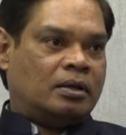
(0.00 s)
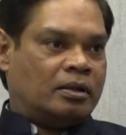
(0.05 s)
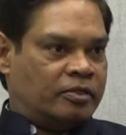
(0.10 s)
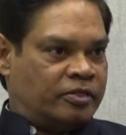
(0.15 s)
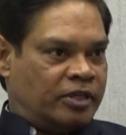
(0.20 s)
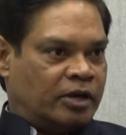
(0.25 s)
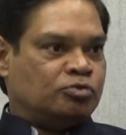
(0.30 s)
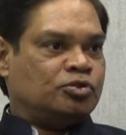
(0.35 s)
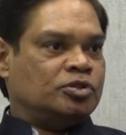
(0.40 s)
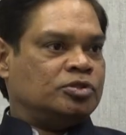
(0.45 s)

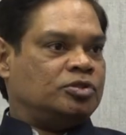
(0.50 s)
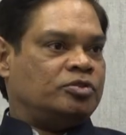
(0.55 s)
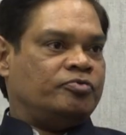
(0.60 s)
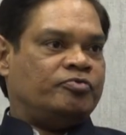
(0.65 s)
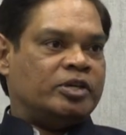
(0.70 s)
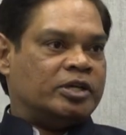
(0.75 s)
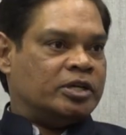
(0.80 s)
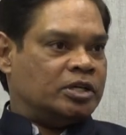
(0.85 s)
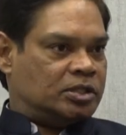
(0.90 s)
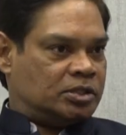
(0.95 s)
thousands of
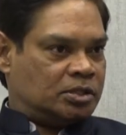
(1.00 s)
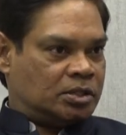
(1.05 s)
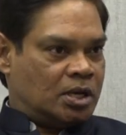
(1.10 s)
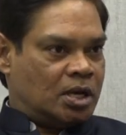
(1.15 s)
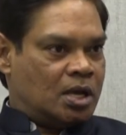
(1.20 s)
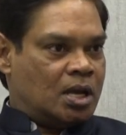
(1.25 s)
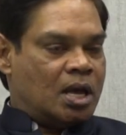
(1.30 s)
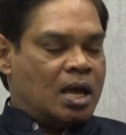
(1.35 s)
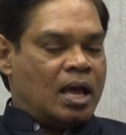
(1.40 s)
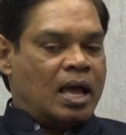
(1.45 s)
years right.
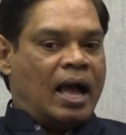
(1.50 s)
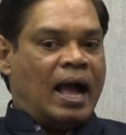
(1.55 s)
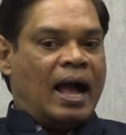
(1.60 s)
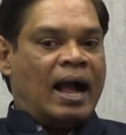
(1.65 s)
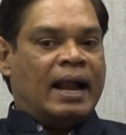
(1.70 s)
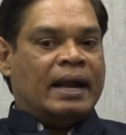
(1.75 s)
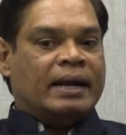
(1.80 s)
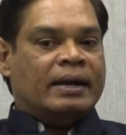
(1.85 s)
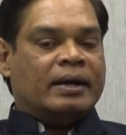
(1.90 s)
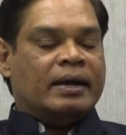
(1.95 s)

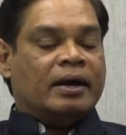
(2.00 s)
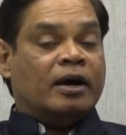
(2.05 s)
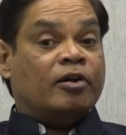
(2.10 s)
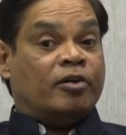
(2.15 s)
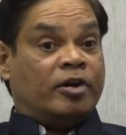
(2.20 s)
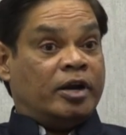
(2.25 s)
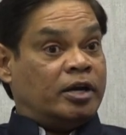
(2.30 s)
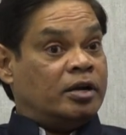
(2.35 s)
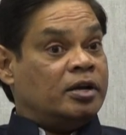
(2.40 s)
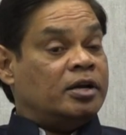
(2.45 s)
and a
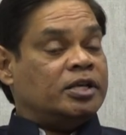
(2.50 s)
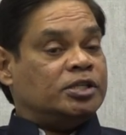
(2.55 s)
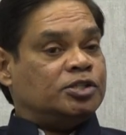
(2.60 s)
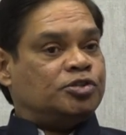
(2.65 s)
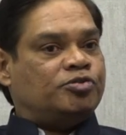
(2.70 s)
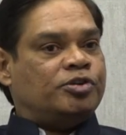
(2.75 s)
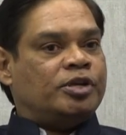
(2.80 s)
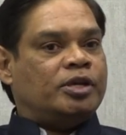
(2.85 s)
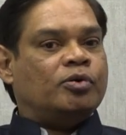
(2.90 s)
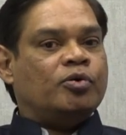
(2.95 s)
written
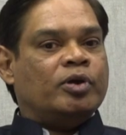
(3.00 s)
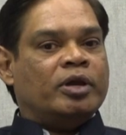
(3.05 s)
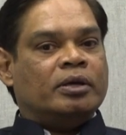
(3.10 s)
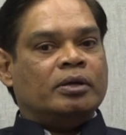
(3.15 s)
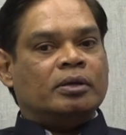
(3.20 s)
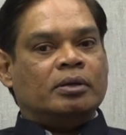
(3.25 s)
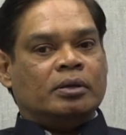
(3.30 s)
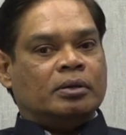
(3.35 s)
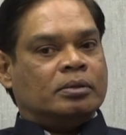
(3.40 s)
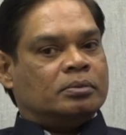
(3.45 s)
history
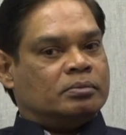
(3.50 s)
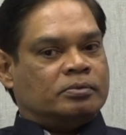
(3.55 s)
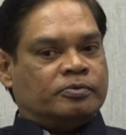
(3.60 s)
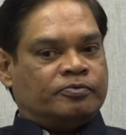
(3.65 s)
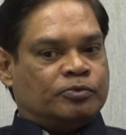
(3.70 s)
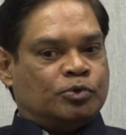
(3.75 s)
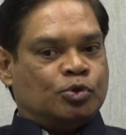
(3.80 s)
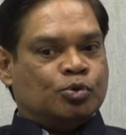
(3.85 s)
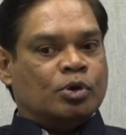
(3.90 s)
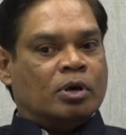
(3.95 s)
going
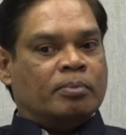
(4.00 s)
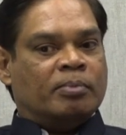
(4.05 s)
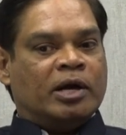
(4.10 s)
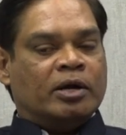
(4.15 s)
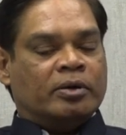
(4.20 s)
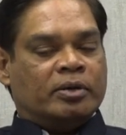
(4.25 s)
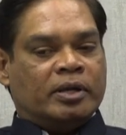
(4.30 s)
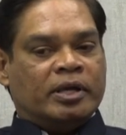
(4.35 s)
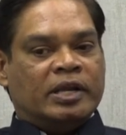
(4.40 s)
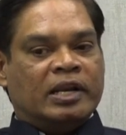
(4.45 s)
to
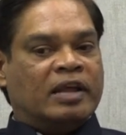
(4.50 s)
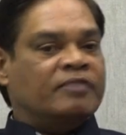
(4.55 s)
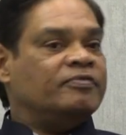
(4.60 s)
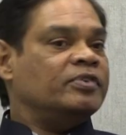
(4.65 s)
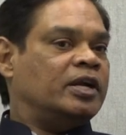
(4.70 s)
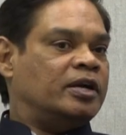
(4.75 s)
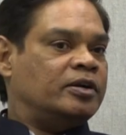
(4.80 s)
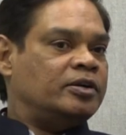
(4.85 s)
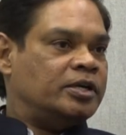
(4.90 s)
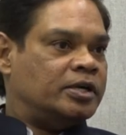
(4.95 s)
about
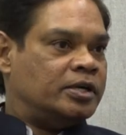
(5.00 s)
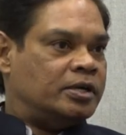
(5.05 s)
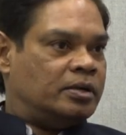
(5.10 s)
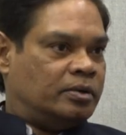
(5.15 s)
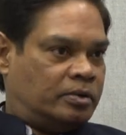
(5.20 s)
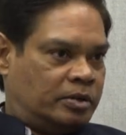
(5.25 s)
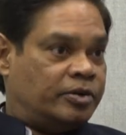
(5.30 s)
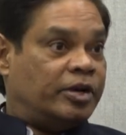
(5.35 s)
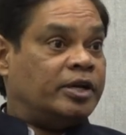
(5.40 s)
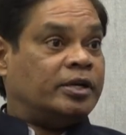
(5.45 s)
1100,
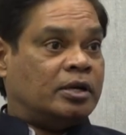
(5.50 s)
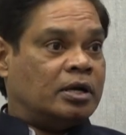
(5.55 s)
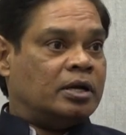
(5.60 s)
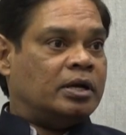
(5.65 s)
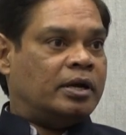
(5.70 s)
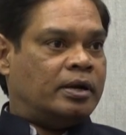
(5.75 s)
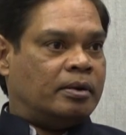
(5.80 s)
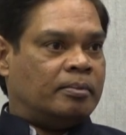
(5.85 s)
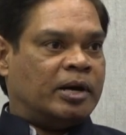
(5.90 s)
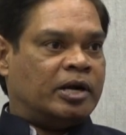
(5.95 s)
written
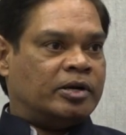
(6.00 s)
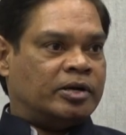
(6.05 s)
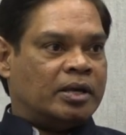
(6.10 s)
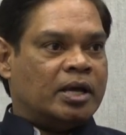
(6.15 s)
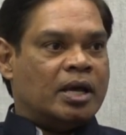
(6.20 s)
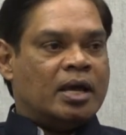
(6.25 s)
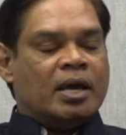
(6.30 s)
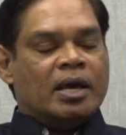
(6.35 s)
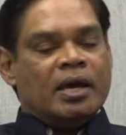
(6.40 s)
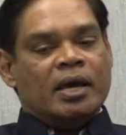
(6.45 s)
in about
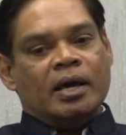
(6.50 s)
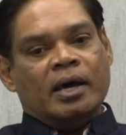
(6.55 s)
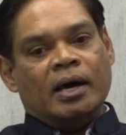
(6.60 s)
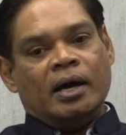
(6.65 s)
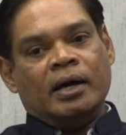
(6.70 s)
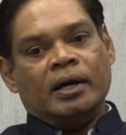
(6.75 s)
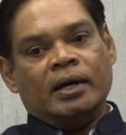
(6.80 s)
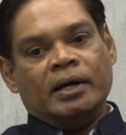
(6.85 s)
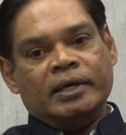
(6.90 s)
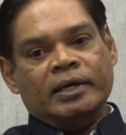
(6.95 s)
right.
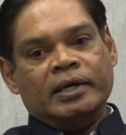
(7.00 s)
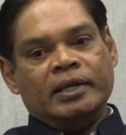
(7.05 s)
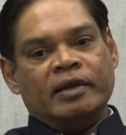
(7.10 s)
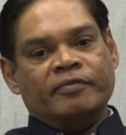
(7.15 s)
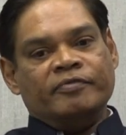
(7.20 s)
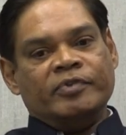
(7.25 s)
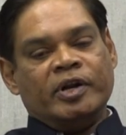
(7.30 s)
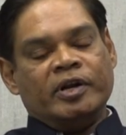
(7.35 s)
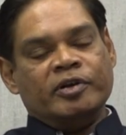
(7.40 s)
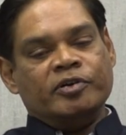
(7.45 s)

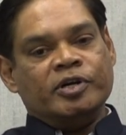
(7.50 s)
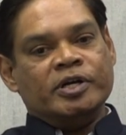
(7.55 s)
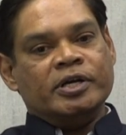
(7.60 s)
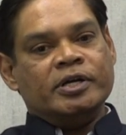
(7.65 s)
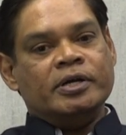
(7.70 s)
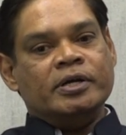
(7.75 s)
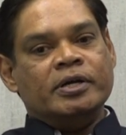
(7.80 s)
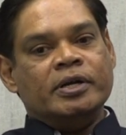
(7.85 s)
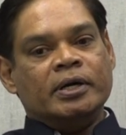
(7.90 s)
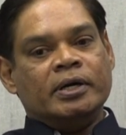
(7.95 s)

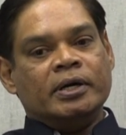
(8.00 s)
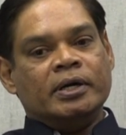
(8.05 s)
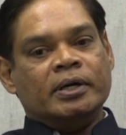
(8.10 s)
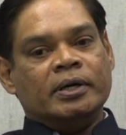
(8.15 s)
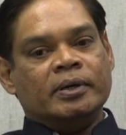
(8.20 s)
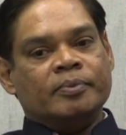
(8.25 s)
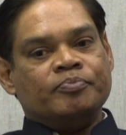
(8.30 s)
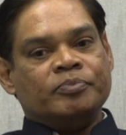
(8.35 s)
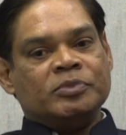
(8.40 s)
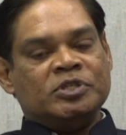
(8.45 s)

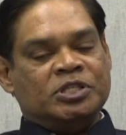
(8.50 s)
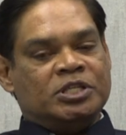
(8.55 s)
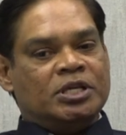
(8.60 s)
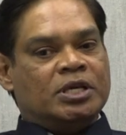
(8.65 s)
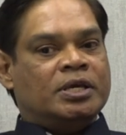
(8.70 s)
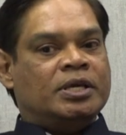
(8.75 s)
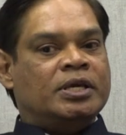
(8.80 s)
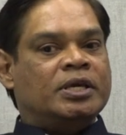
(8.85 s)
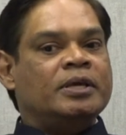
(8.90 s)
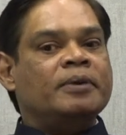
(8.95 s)
1100
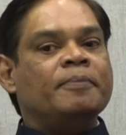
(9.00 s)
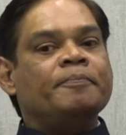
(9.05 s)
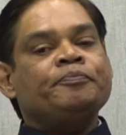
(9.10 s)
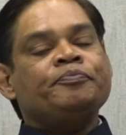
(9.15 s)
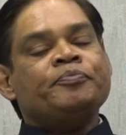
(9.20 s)
CE,